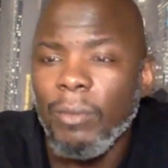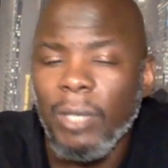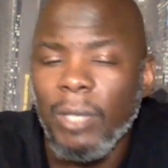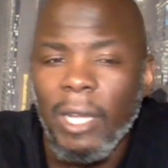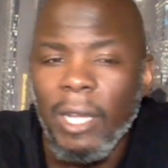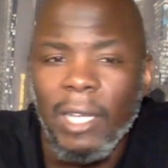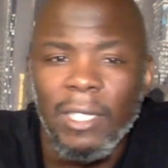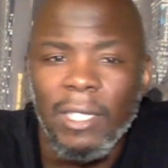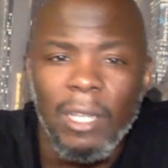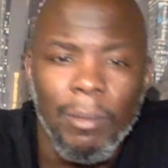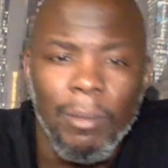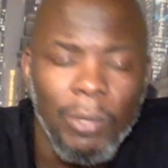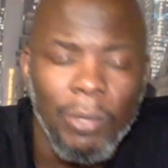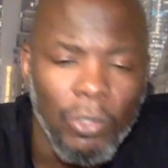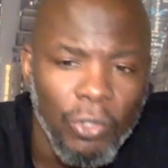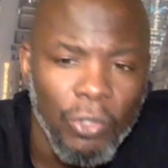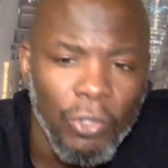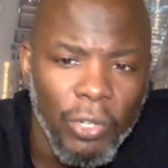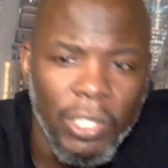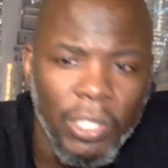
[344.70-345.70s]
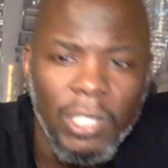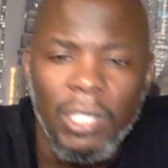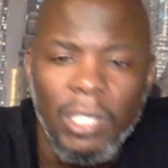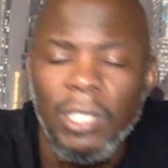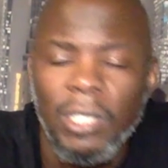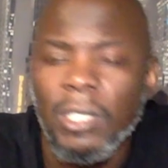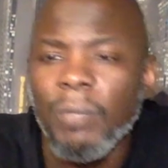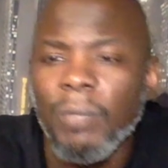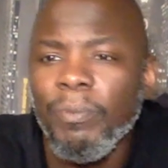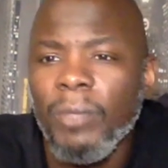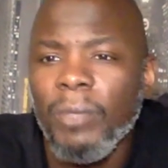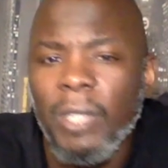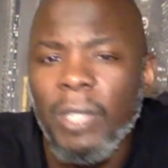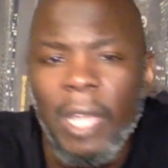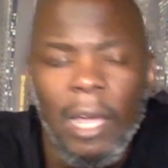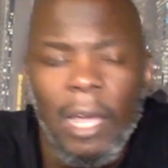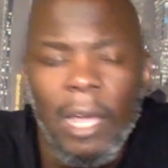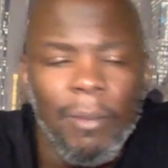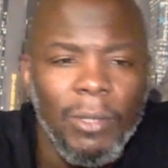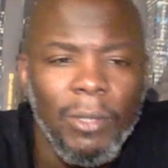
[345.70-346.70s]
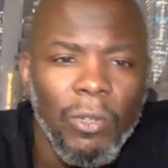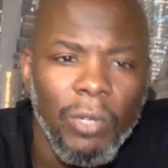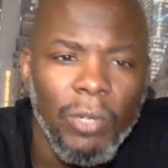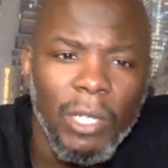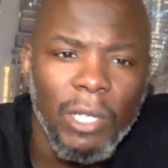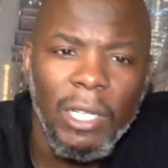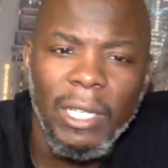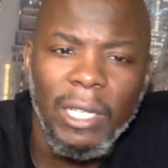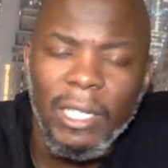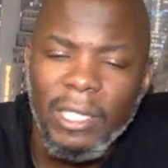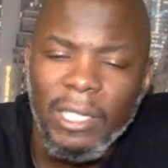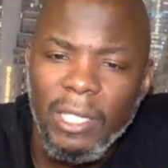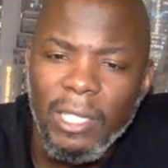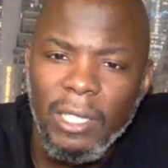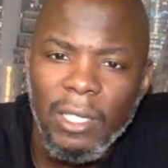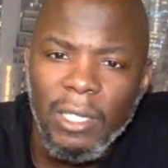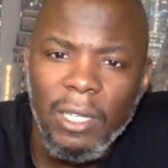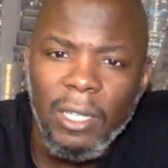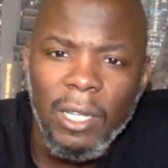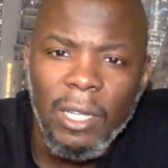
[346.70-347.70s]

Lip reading: Like I said, I'm a nutritionist. Now I'm doing holistic